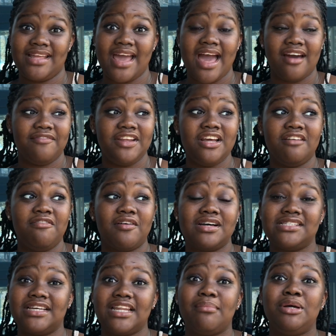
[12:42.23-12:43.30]
I'm feeling
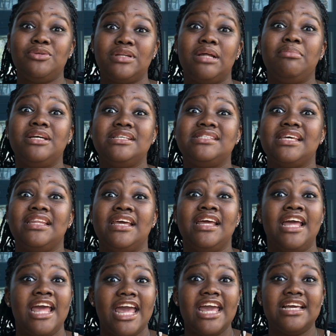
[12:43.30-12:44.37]
focused on the bengizele,
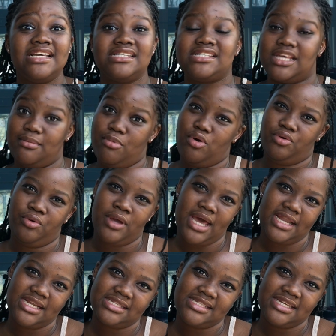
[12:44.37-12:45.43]
ngizekubona, you
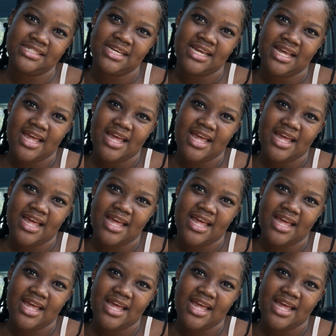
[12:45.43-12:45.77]
understand?